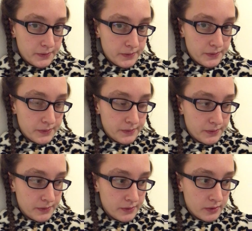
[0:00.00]

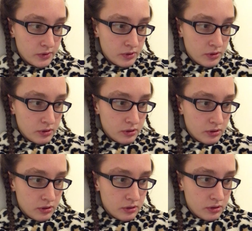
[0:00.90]

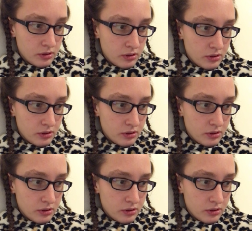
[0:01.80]
No one is speaking in this clip.